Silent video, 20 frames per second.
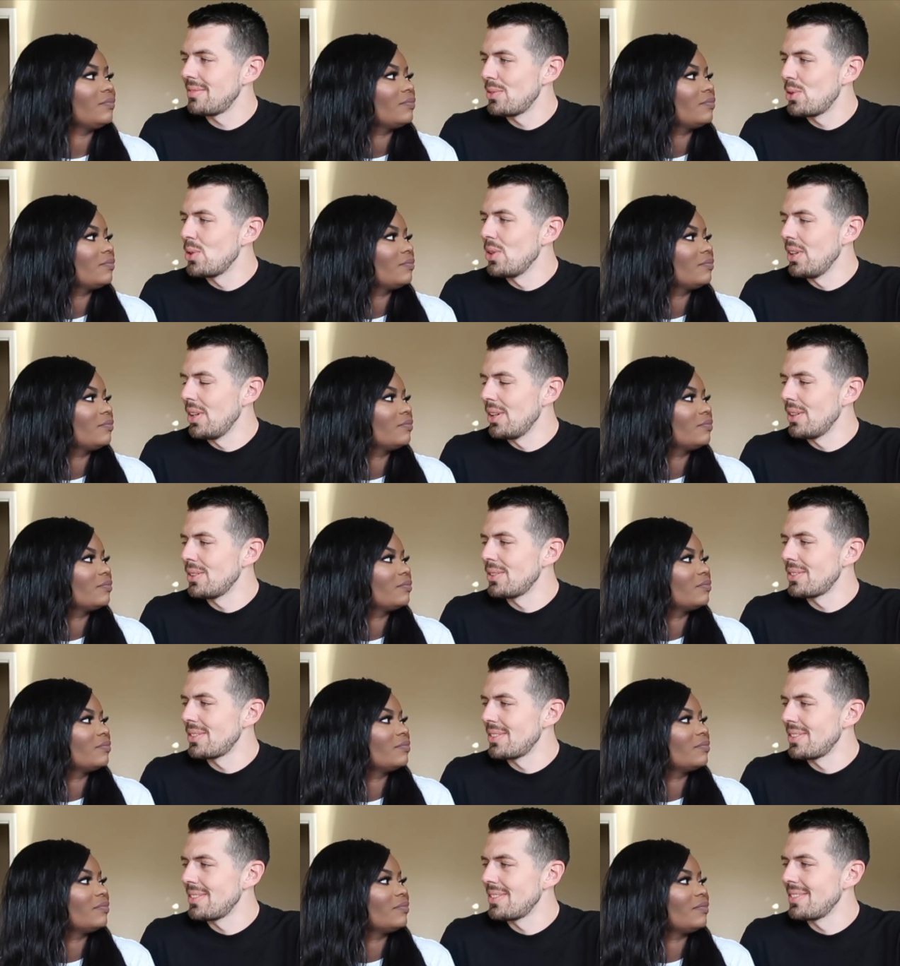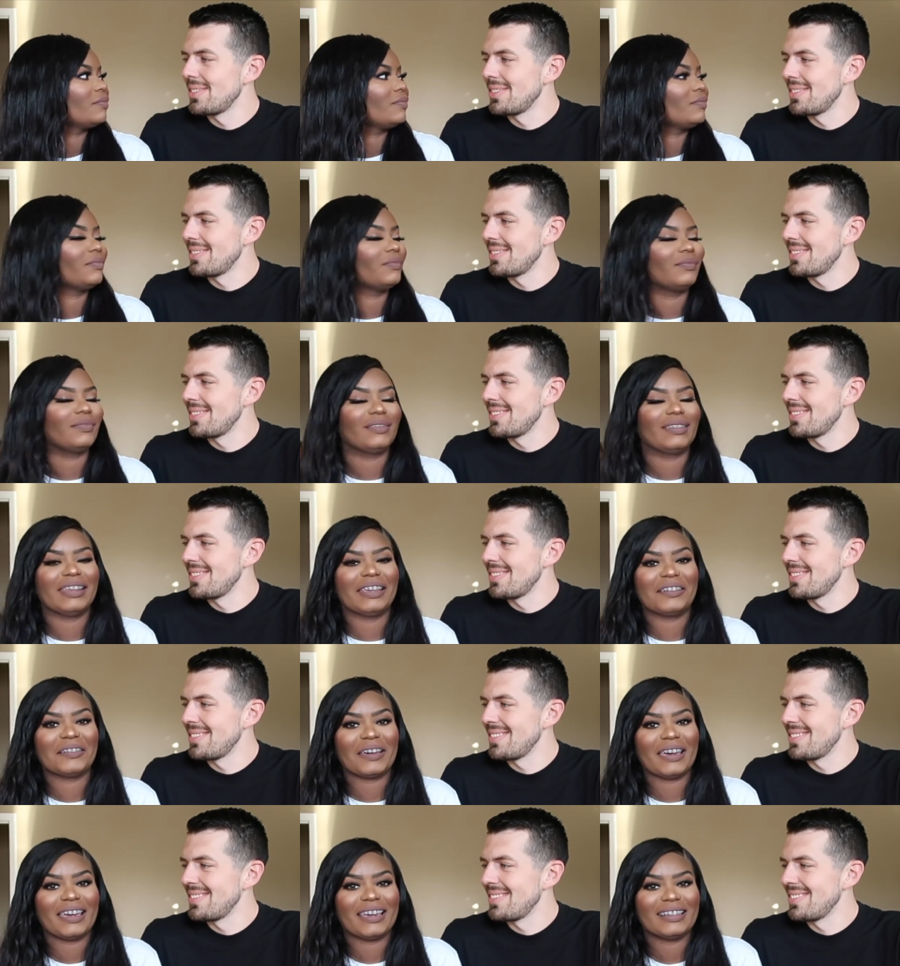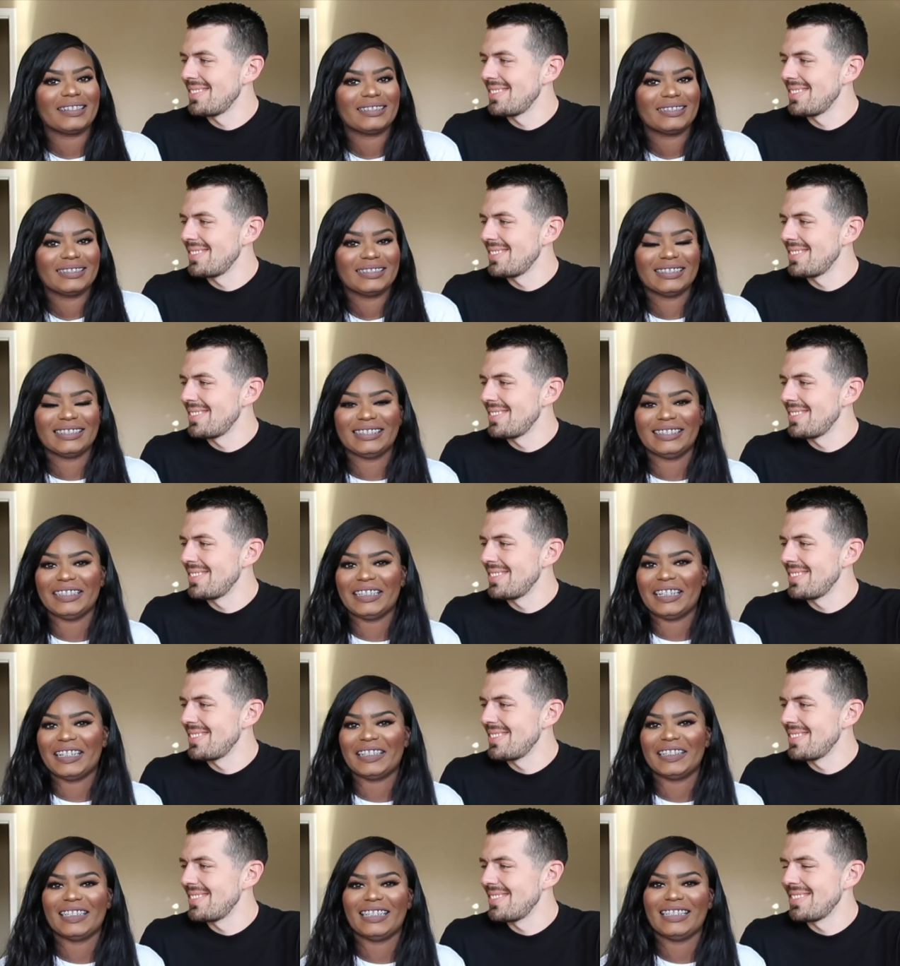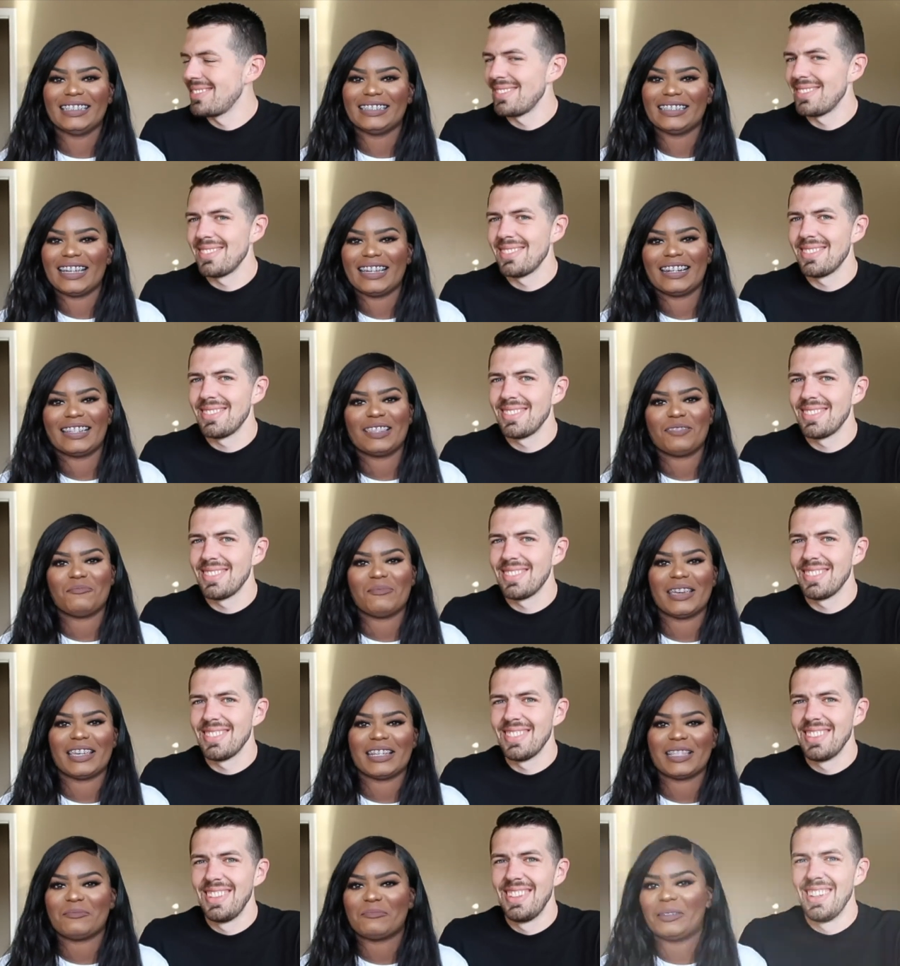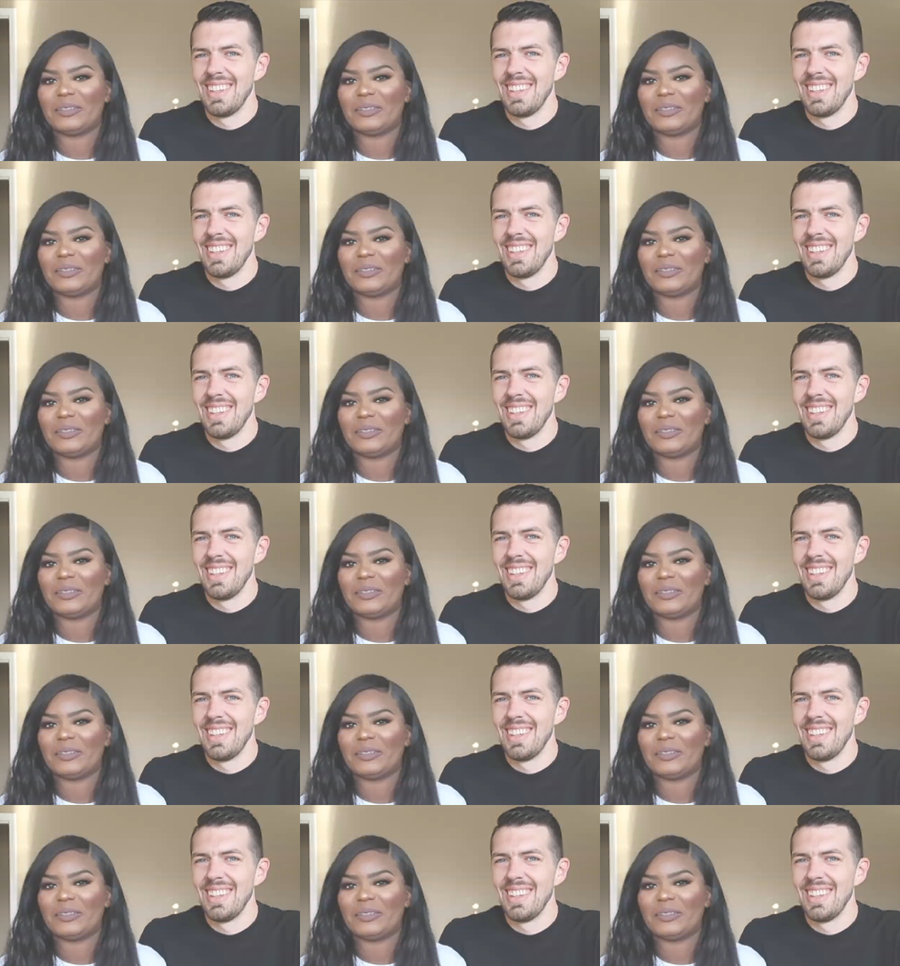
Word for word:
Speaker 1: Two years.
Speaker 2: Okay. Y'all, he said it, the man has